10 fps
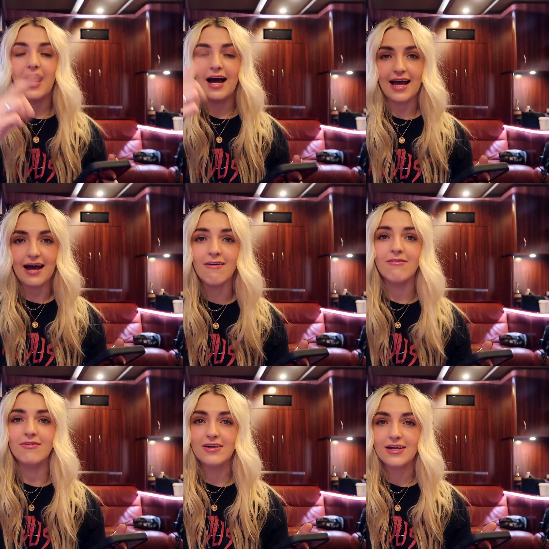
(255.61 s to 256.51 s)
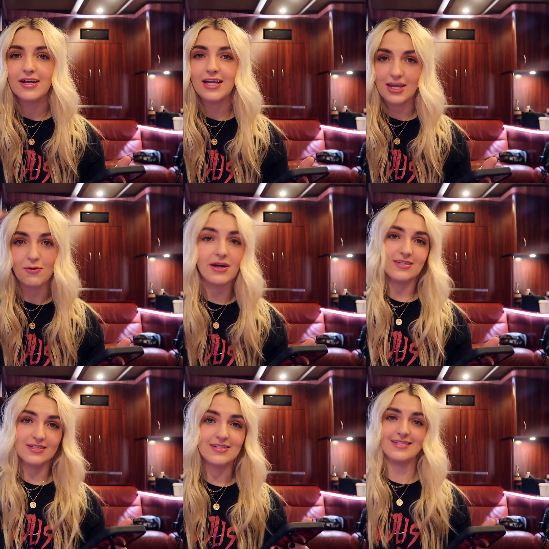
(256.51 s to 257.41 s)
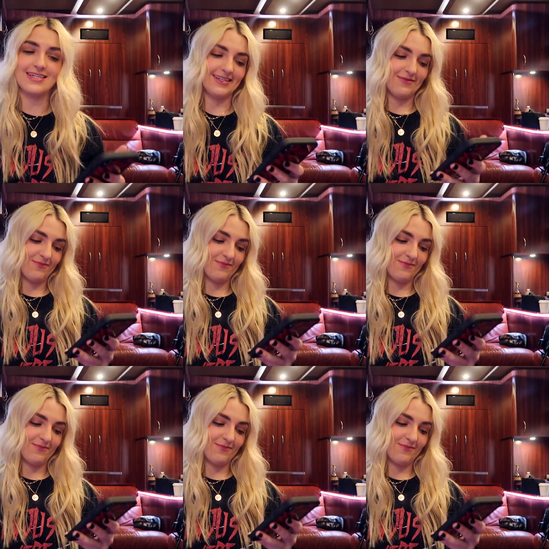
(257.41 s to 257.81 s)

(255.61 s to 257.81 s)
I have erased a zit